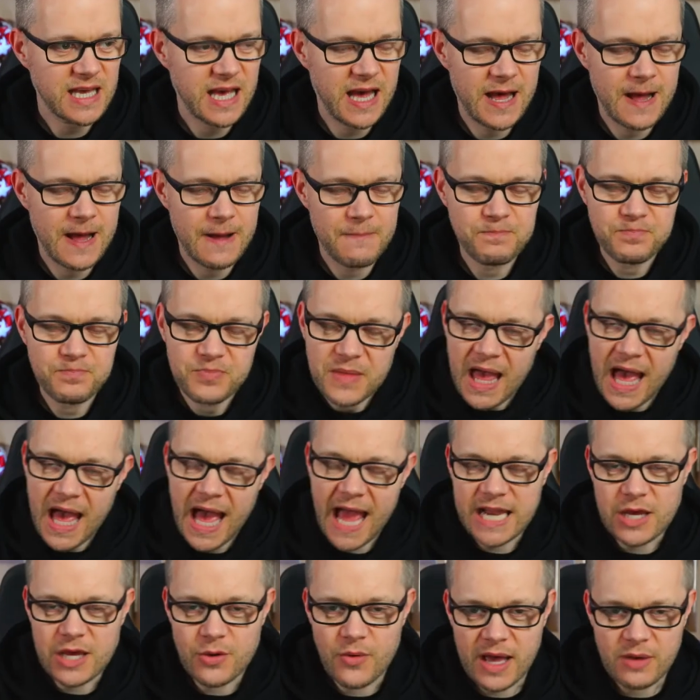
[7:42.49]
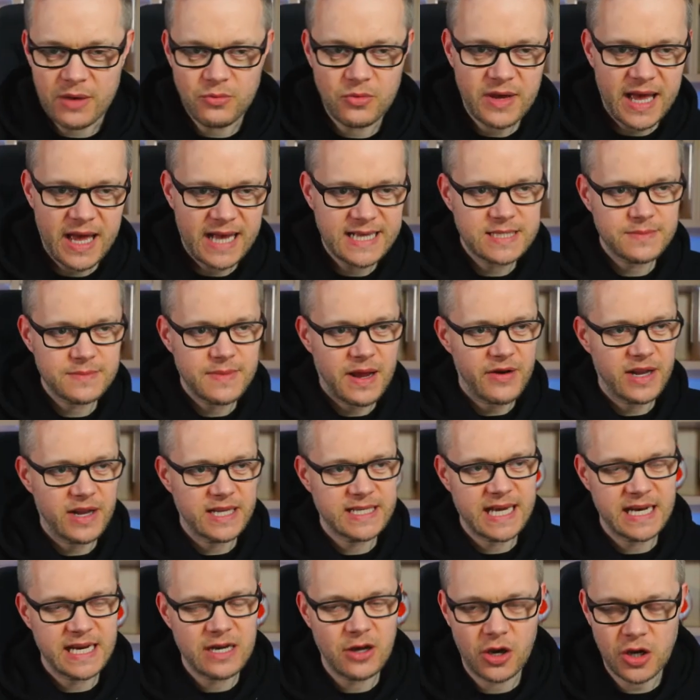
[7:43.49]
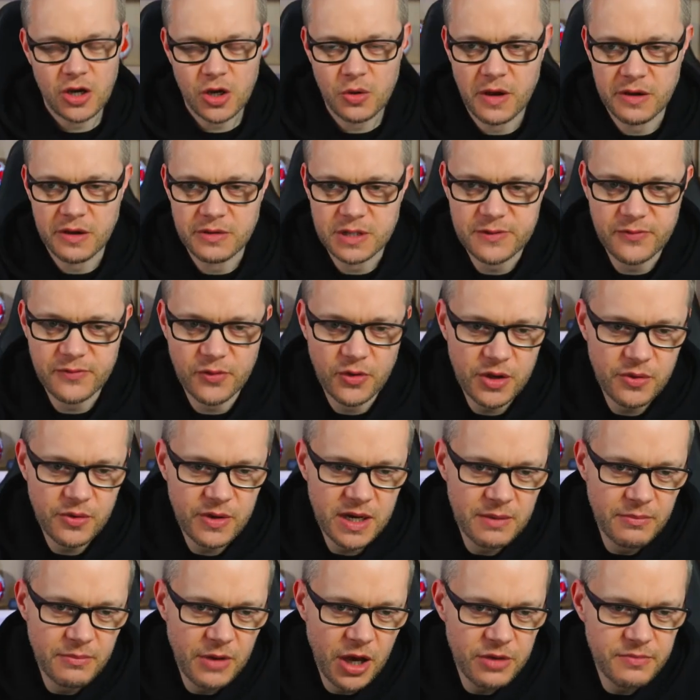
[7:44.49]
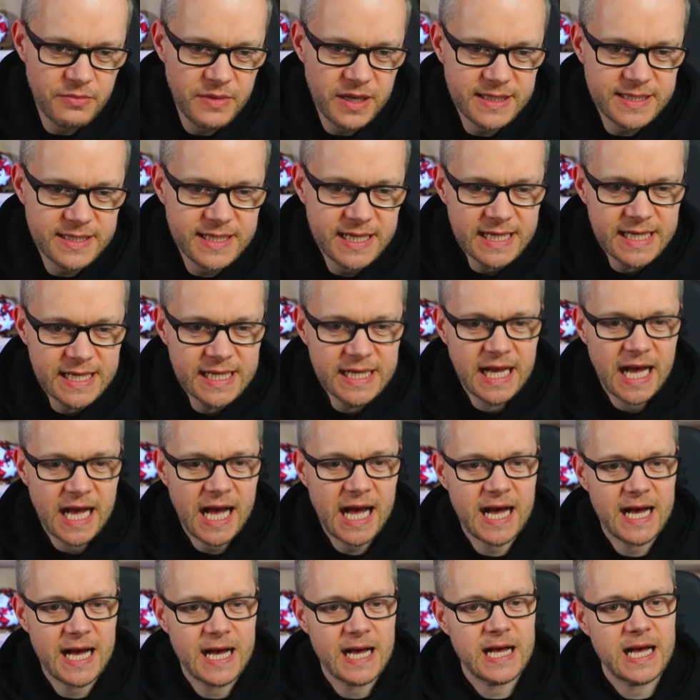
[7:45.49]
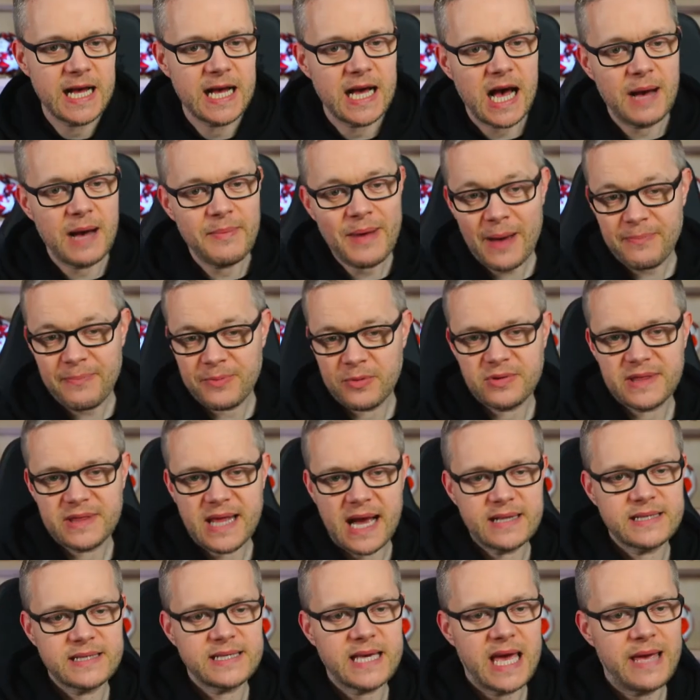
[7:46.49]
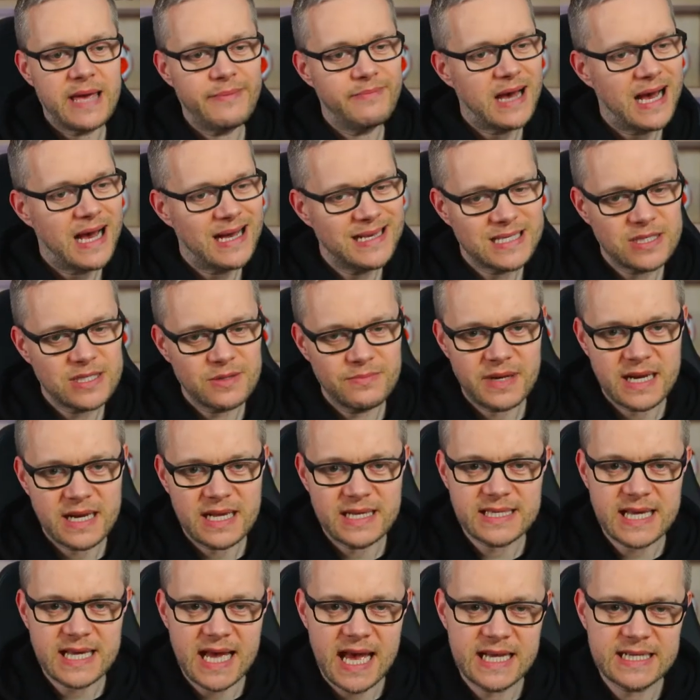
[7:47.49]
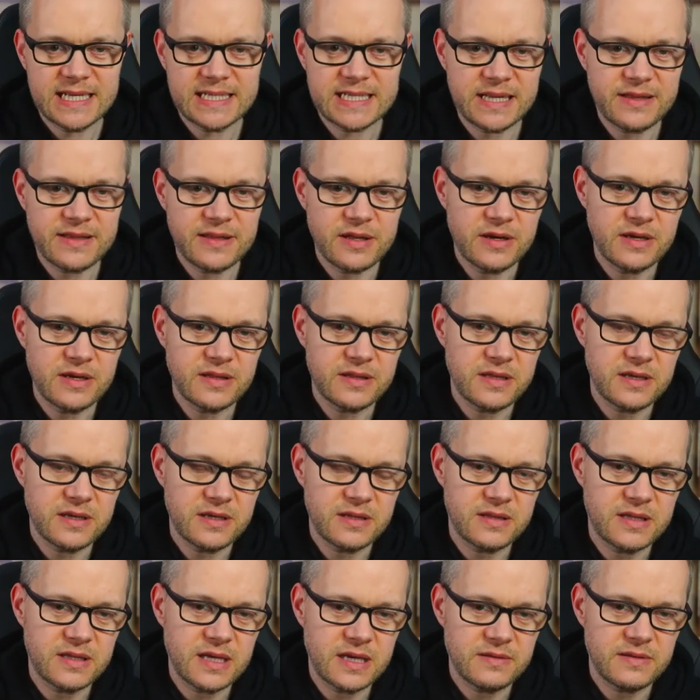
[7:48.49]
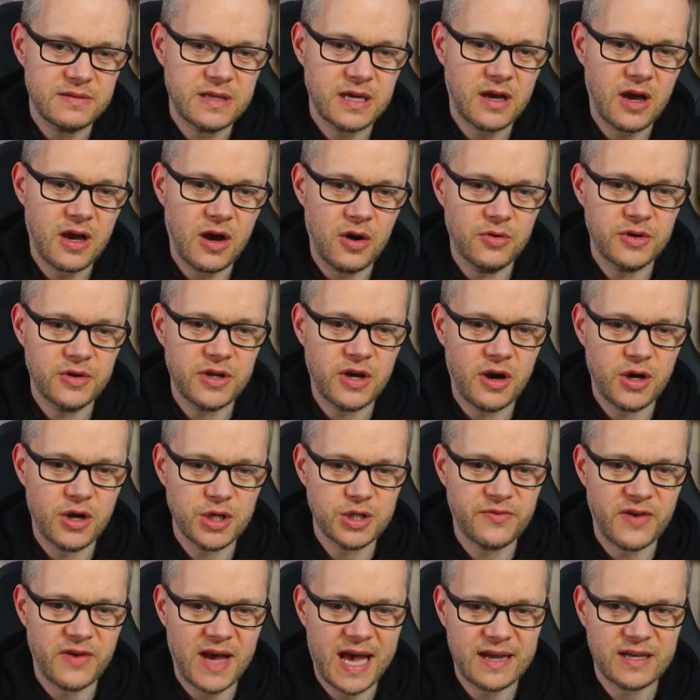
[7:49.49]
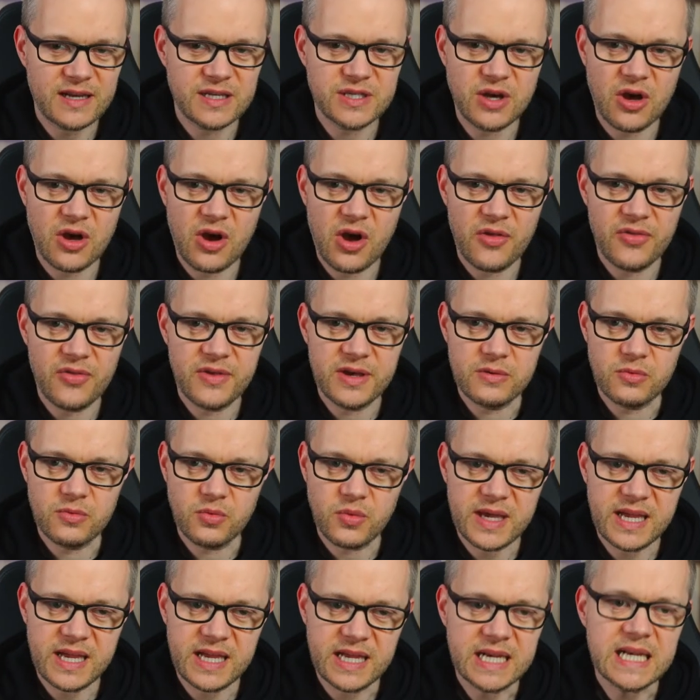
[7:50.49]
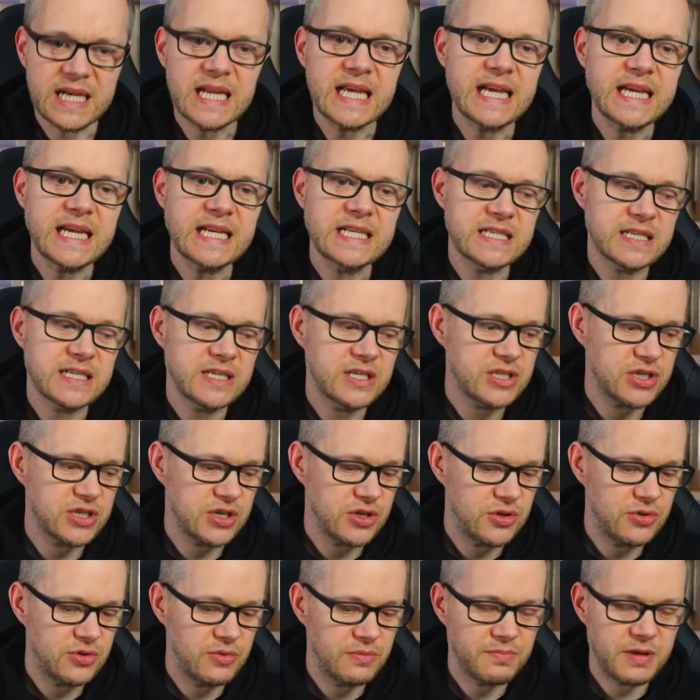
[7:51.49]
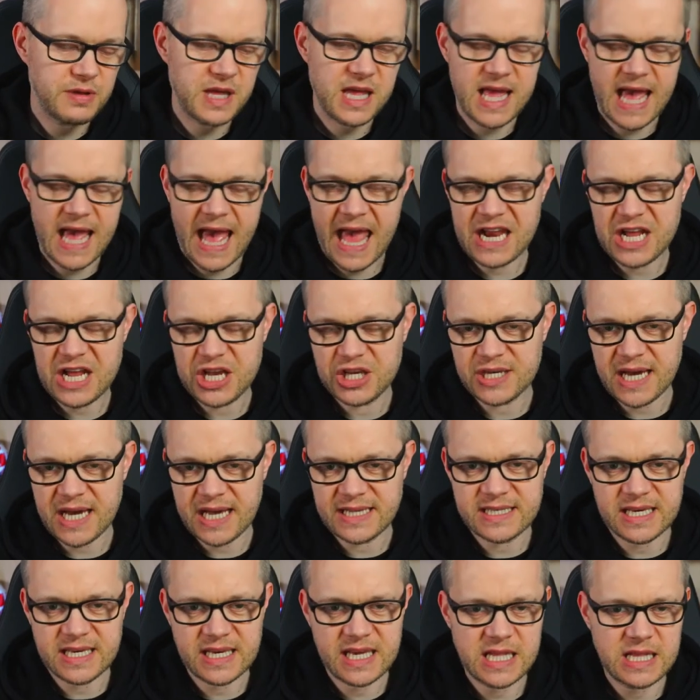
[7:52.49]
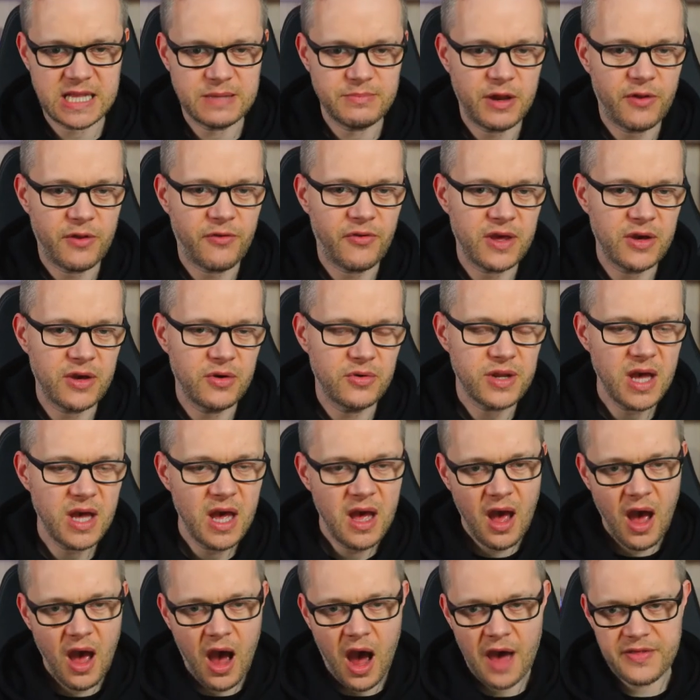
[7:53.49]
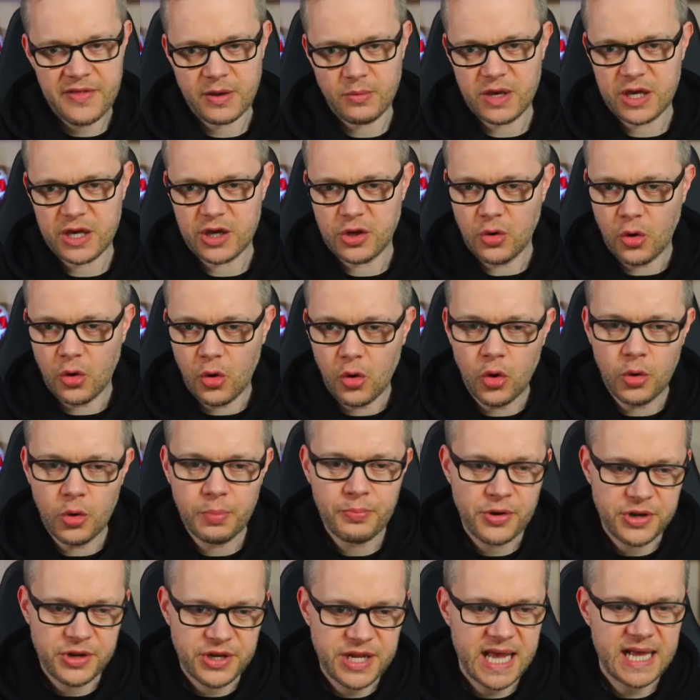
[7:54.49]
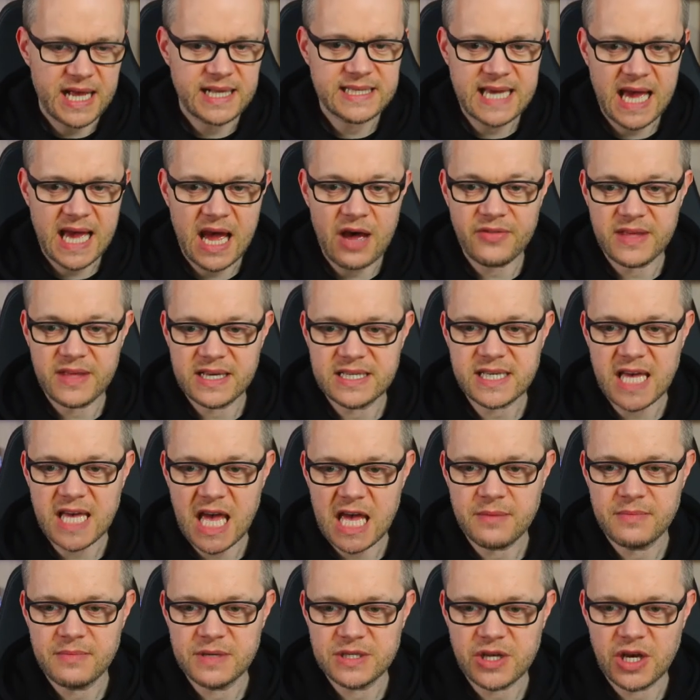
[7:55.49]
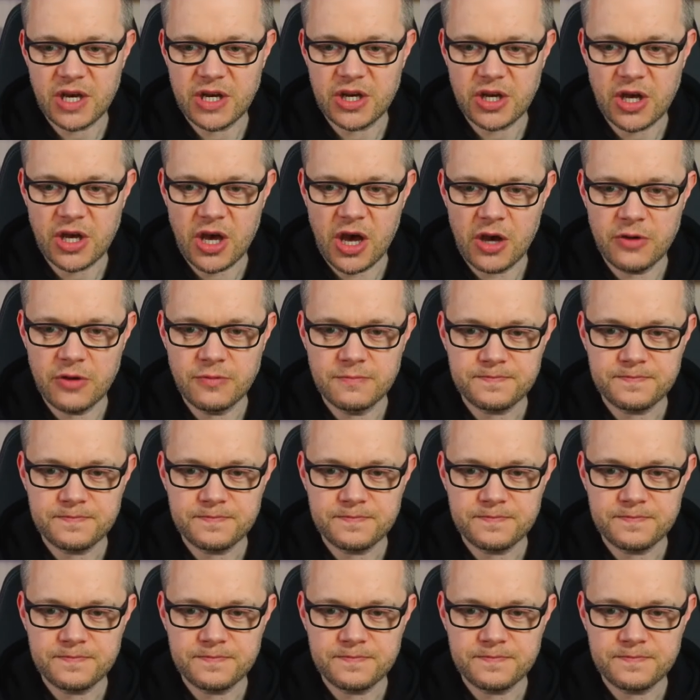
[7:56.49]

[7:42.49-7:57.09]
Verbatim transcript: Um, anyway, we'll get some Erik ten Hag quotes for you in a moment. Uh, I'm happy with that team. As somebody said, the, the, the, the cold, harsh facts are that we need to be energetic in the midfield. I think we can all predict how this game is going to go.